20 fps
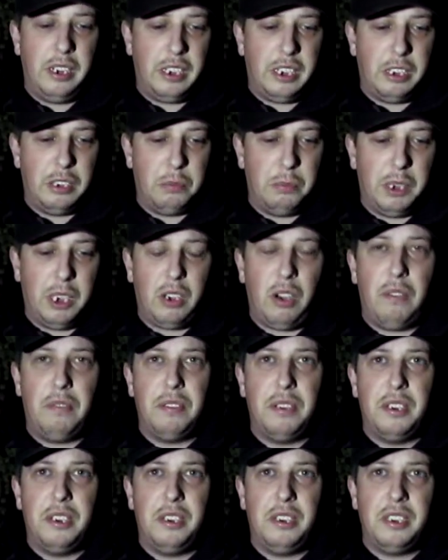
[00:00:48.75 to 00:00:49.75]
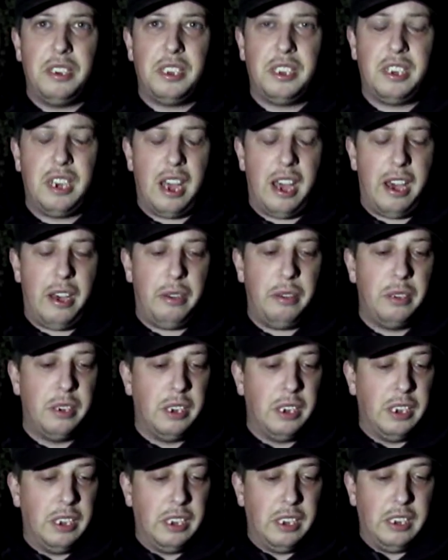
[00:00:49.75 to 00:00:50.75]
It gives me confidence now
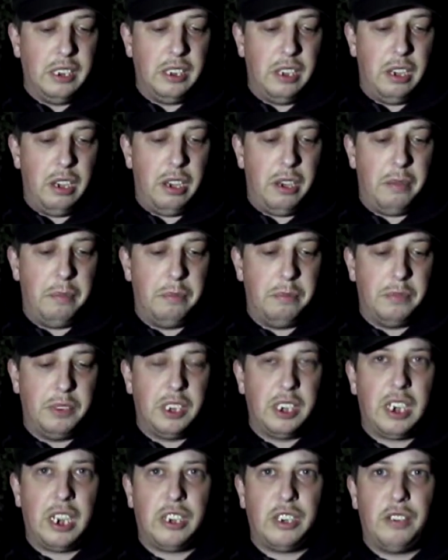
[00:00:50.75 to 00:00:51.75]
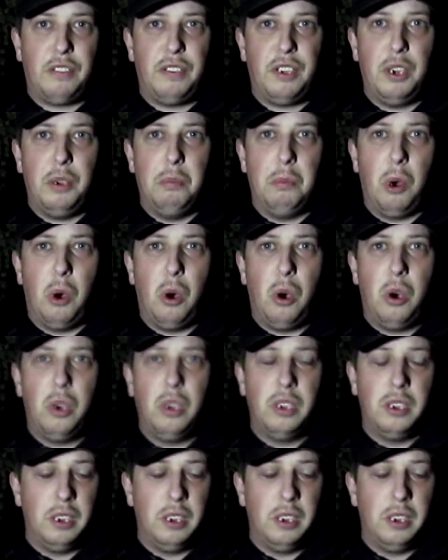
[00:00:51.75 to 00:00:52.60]
to catch a few more